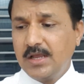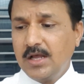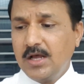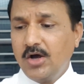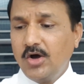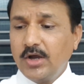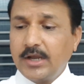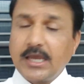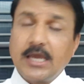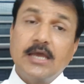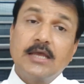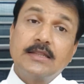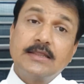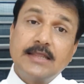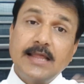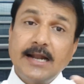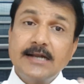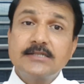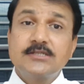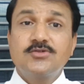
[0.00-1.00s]
Okay,
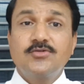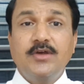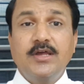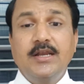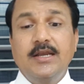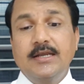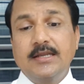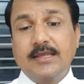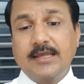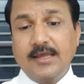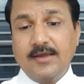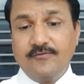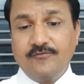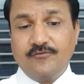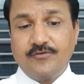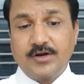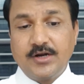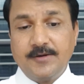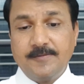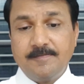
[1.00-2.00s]
that's where it came
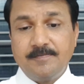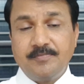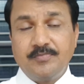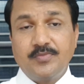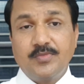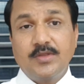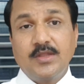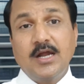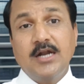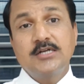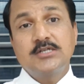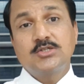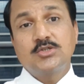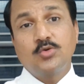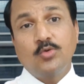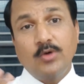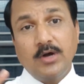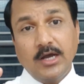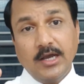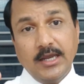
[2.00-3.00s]
from.
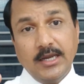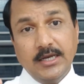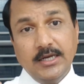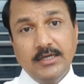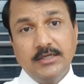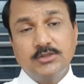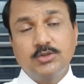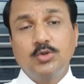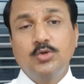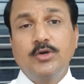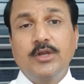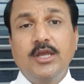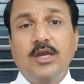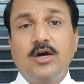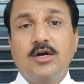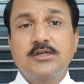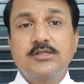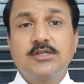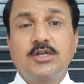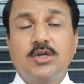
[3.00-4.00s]
That's why two
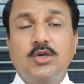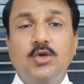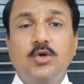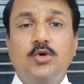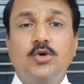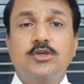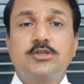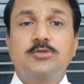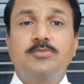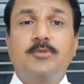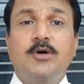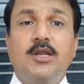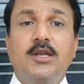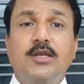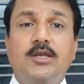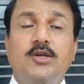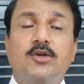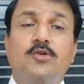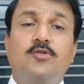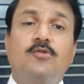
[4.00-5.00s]
deoxyglucose
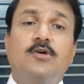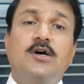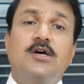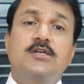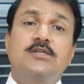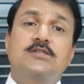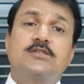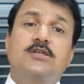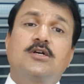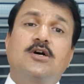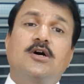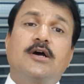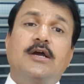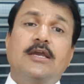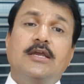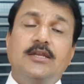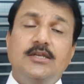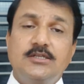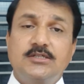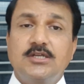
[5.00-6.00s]
molecule was uh,
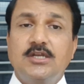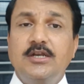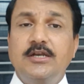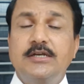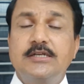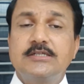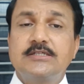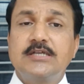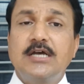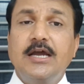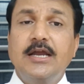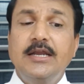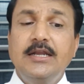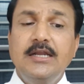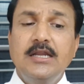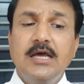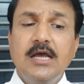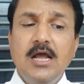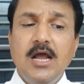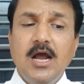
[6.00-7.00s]
initially
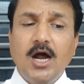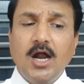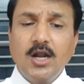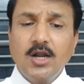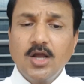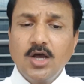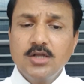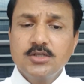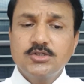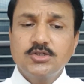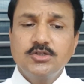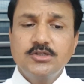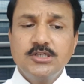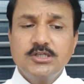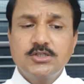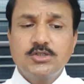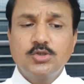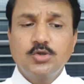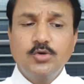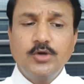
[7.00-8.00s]
designed, and also
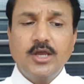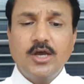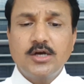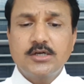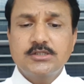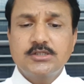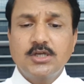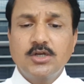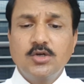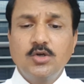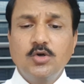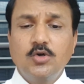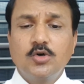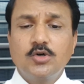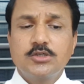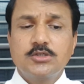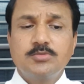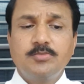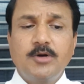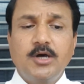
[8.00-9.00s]
this two
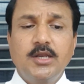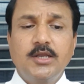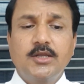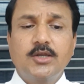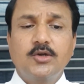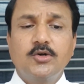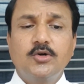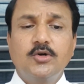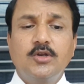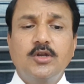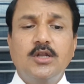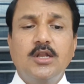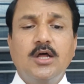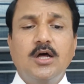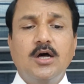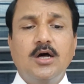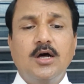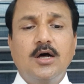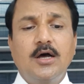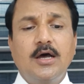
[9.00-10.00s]
deoxyglucose molecule
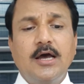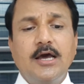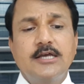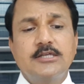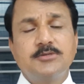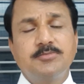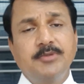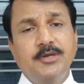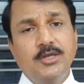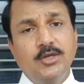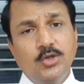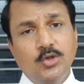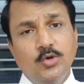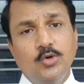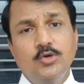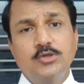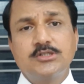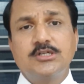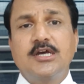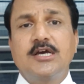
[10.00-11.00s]
uh, has been
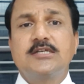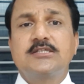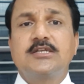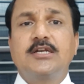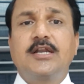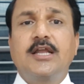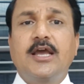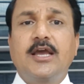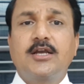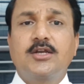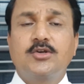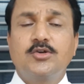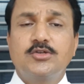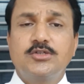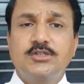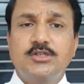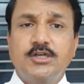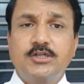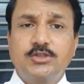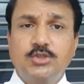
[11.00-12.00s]
used as a
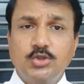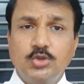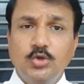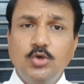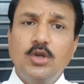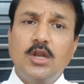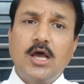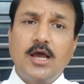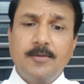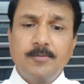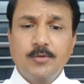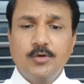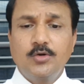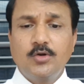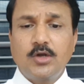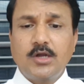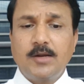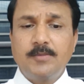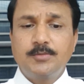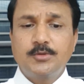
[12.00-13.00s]
diagnostic tool. I'm going
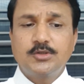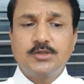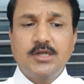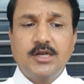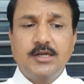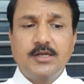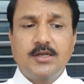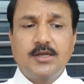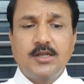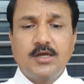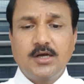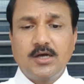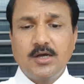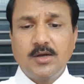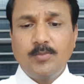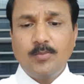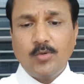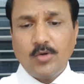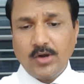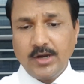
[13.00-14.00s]
to come to that
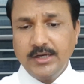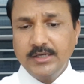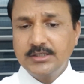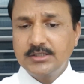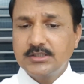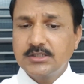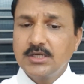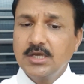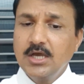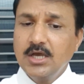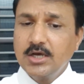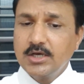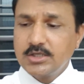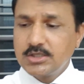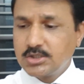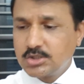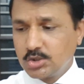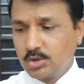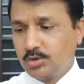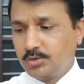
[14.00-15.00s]
uh, point
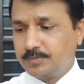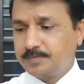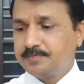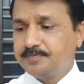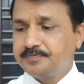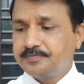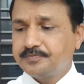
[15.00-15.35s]
soon.